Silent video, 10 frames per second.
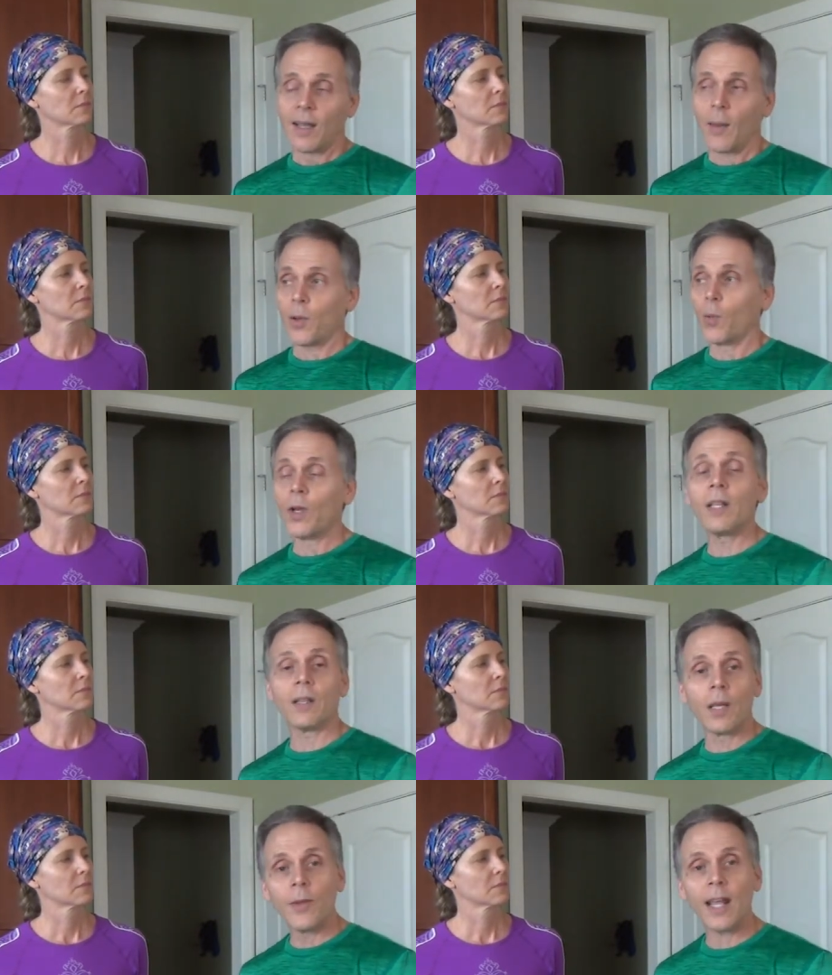Speaker 1: I mean, we
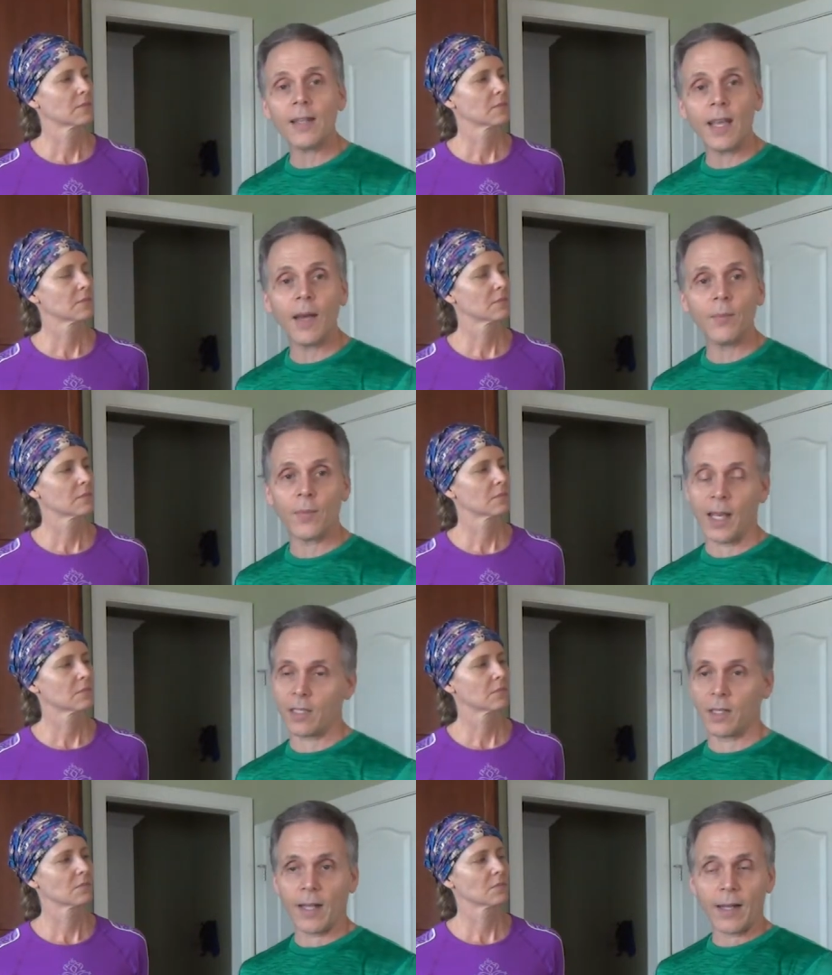eliminate them.
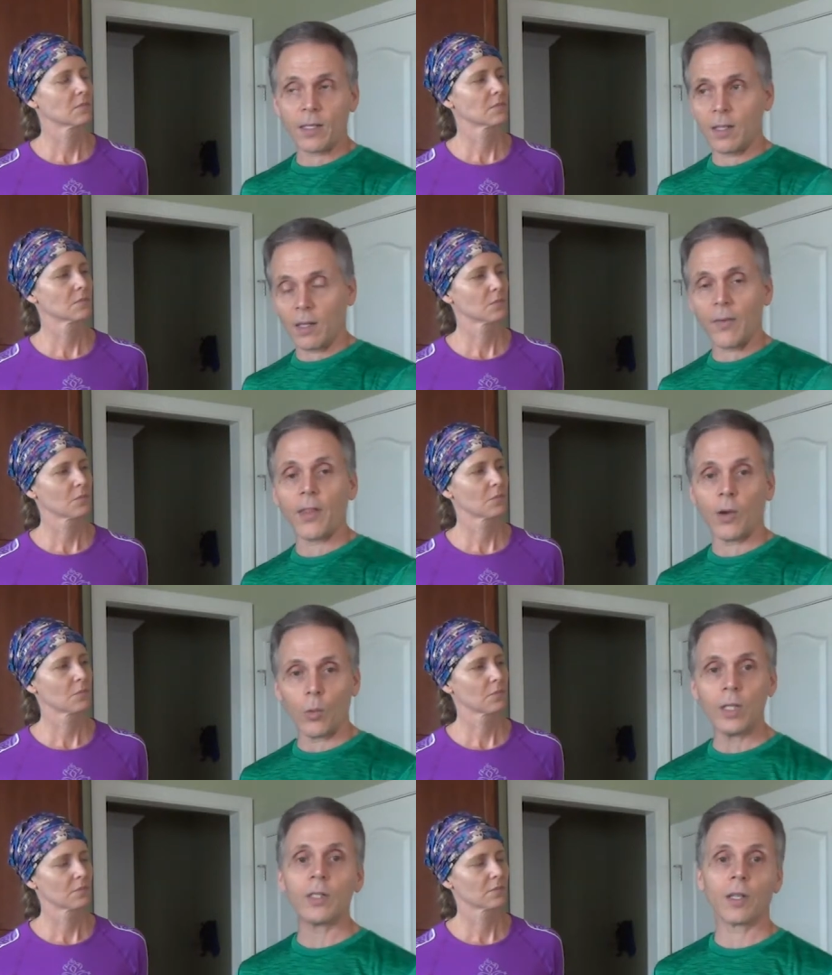That's the, that's the level that
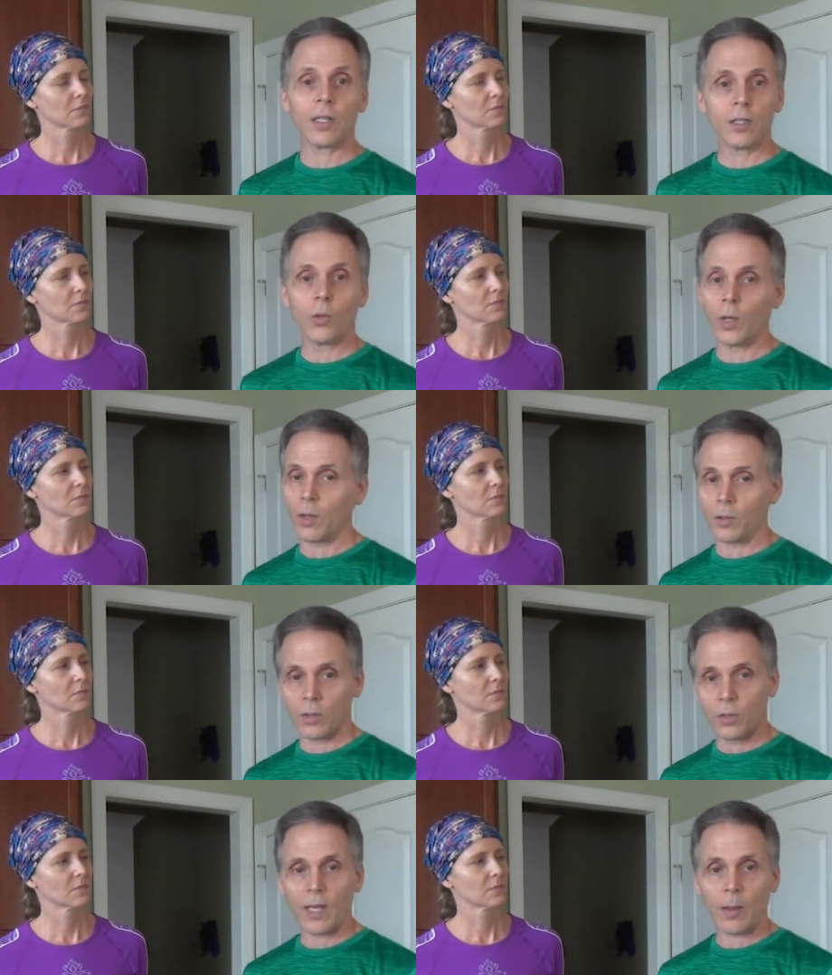we took it to. We
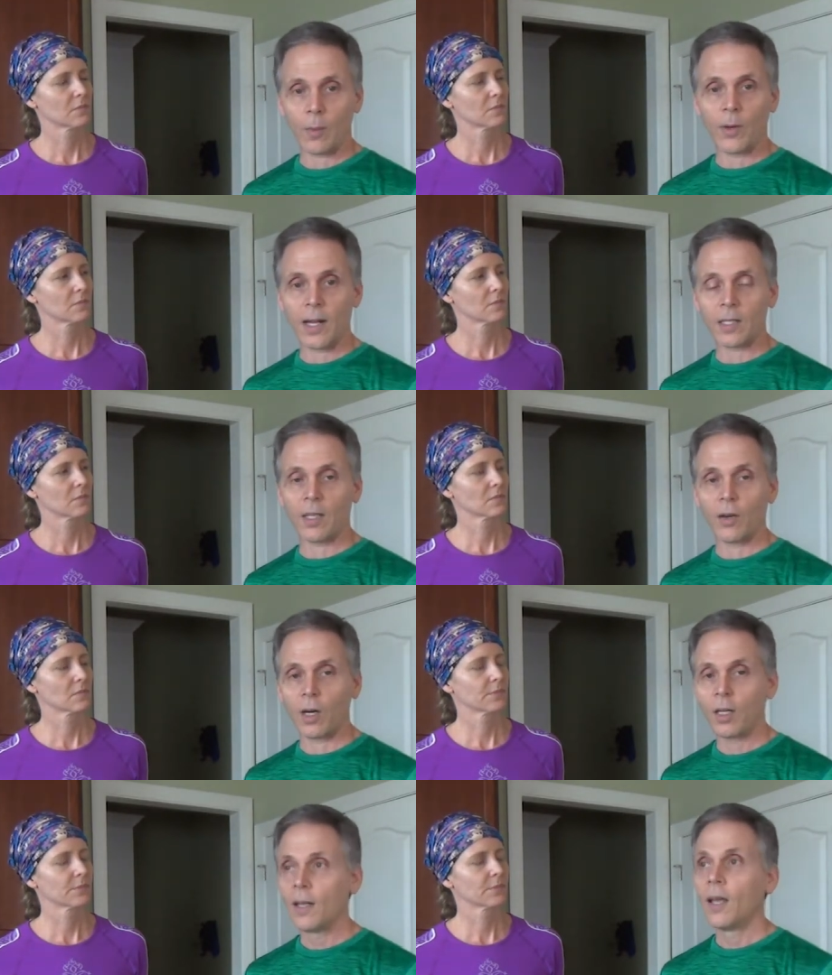don't use animal products at
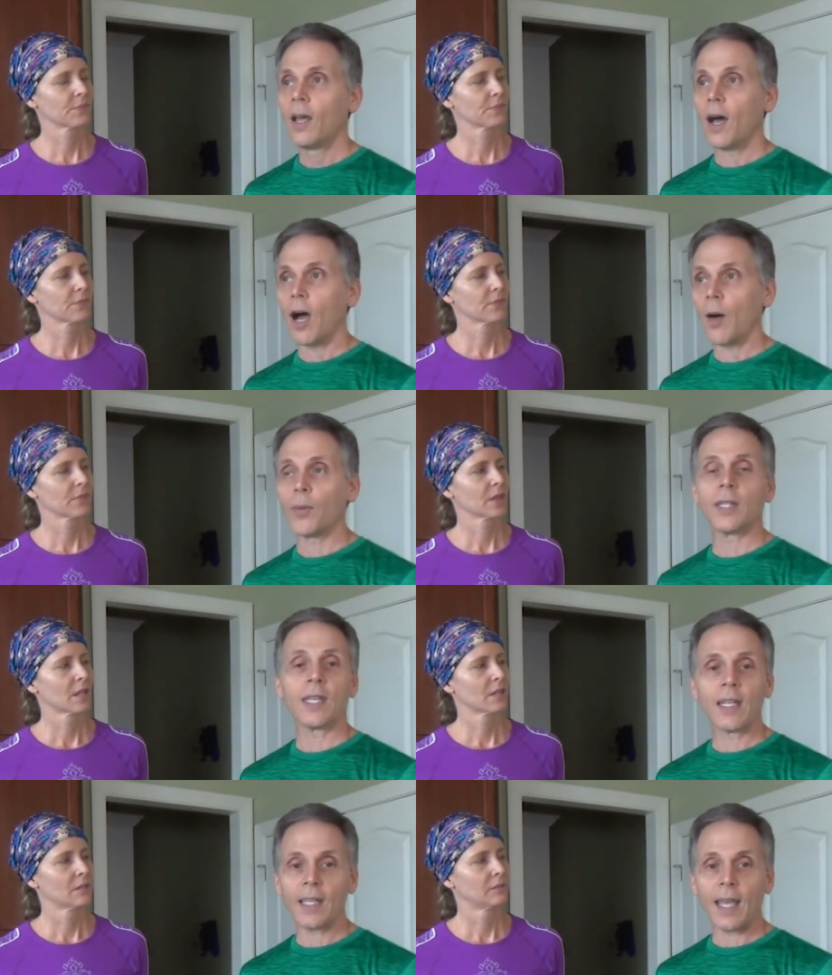all. Um, but
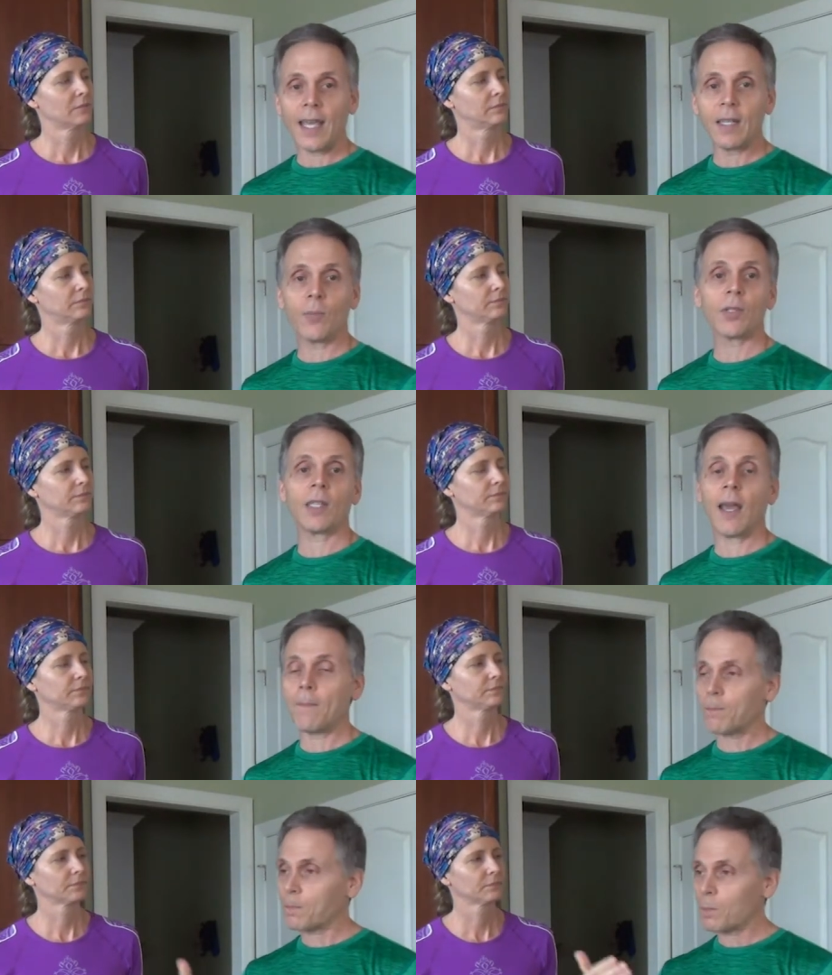to get to 80%,